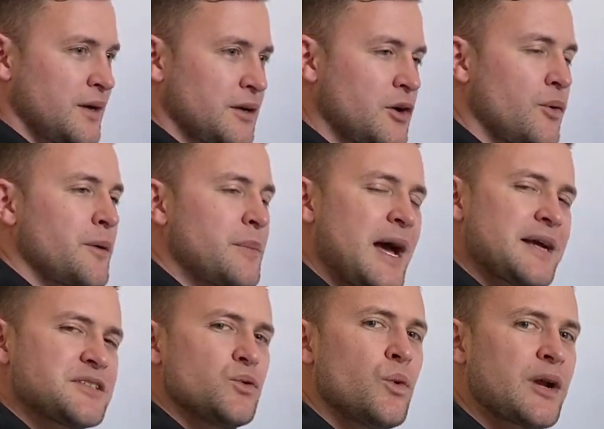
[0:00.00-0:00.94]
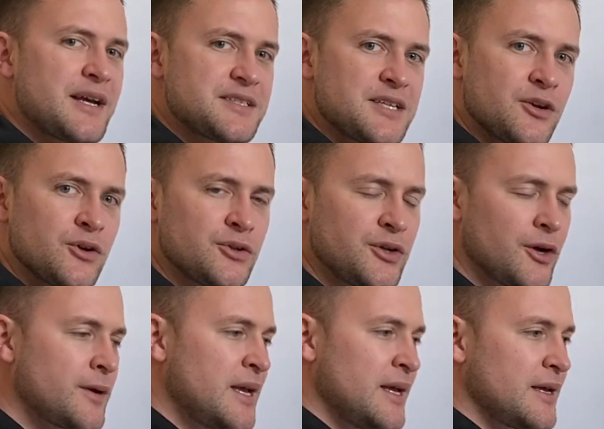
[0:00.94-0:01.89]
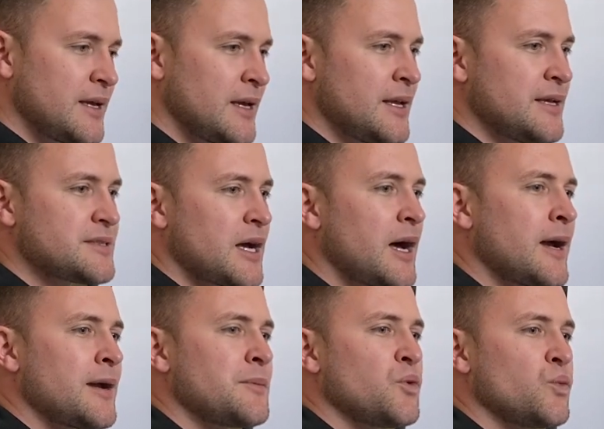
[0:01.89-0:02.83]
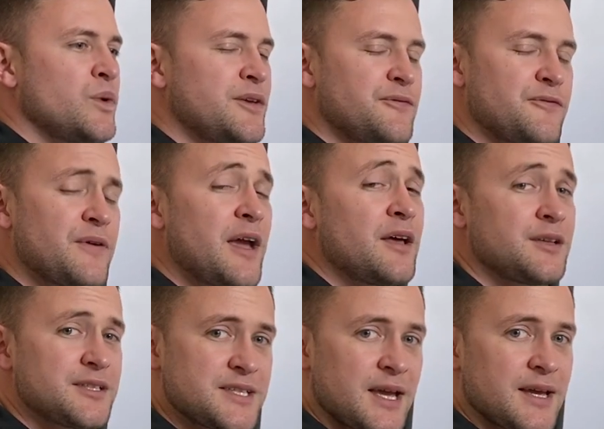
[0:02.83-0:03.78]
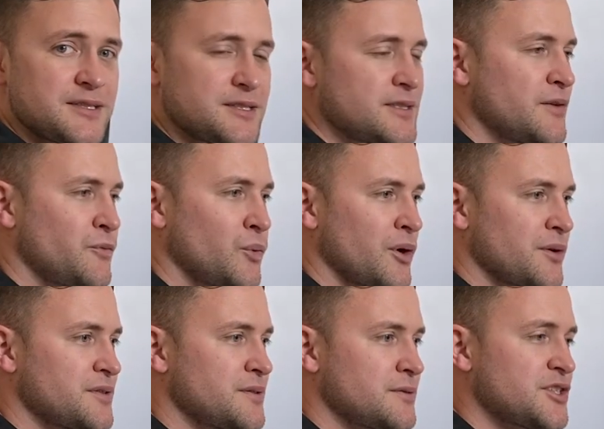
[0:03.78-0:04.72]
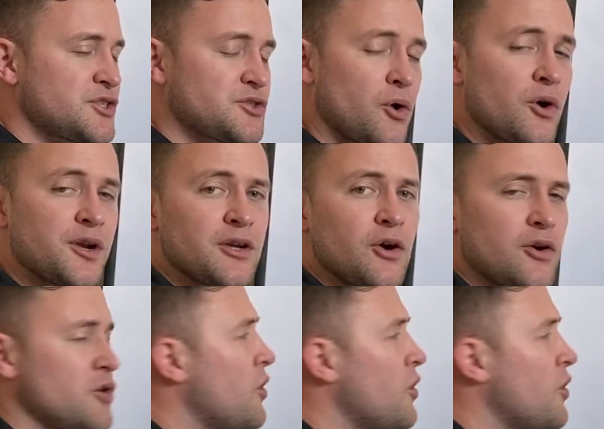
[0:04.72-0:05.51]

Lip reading: Going back to what I said earlier, anytime we fail a test, if we're starting our